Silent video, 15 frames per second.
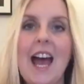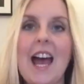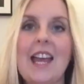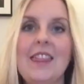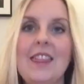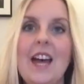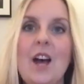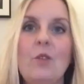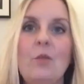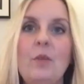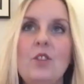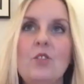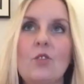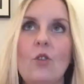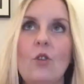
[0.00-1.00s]
and that will
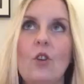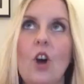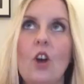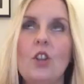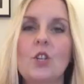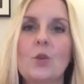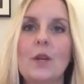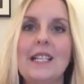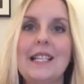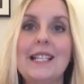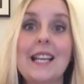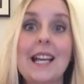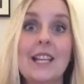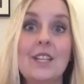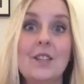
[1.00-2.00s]
be drawn on the
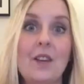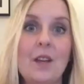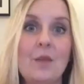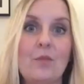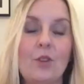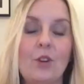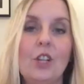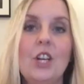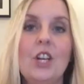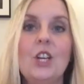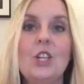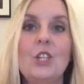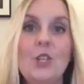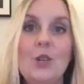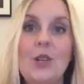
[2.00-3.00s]
22nd of April,
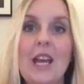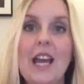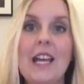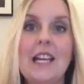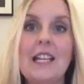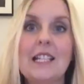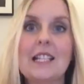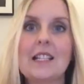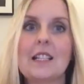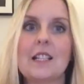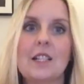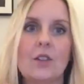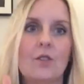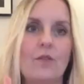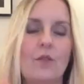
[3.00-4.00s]
two days,
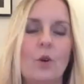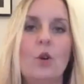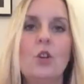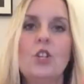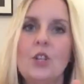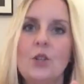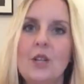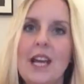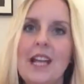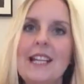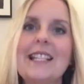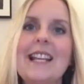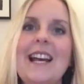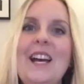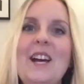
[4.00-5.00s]
not four, two
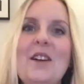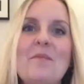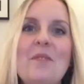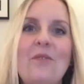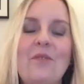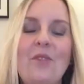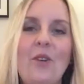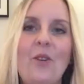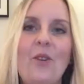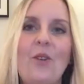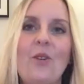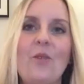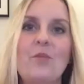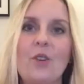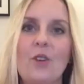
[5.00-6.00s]
days
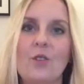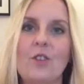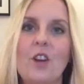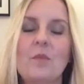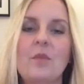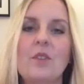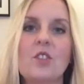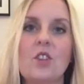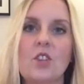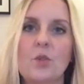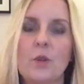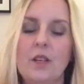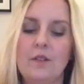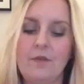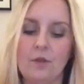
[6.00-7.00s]
before pre-order opens on the
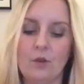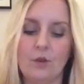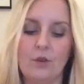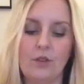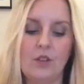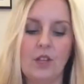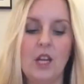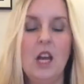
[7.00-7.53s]
24th.